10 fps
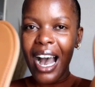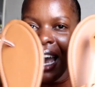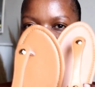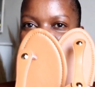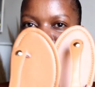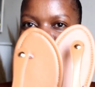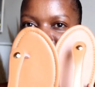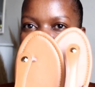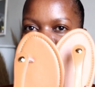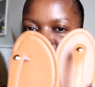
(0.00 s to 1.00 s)
I know these
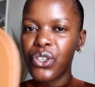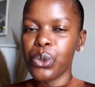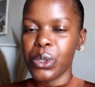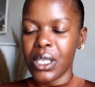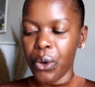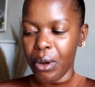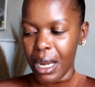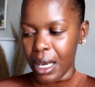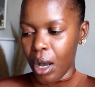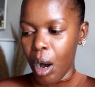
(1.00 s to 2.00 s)
kind of shoes, they
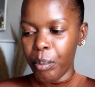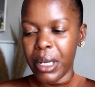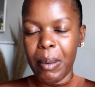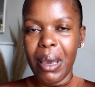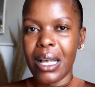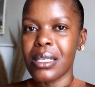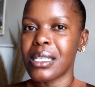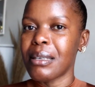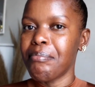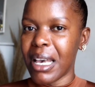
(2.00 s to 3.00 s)
really
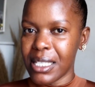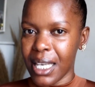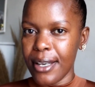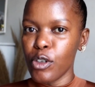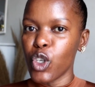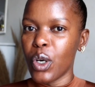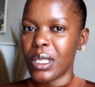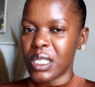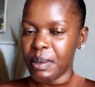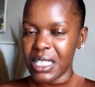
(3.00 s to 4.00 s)
complement my skin tone,
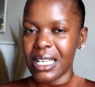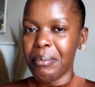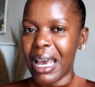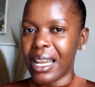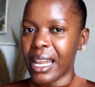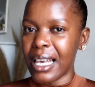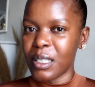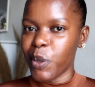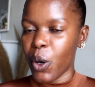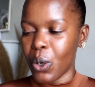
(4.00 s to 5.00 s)
especially my
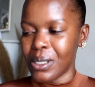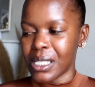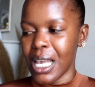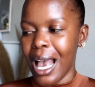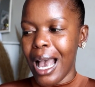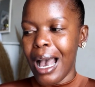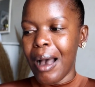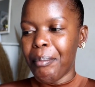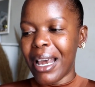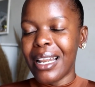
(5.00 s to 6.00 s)
legs, because
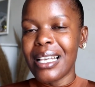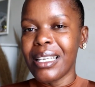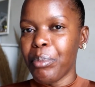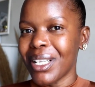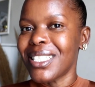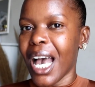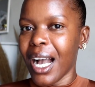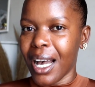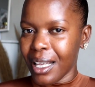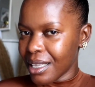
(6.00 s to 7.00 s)
my legs are a bit
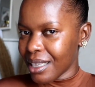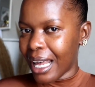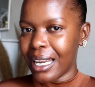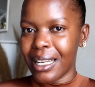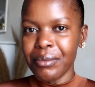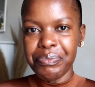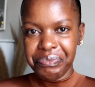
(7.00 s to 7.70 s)
darker than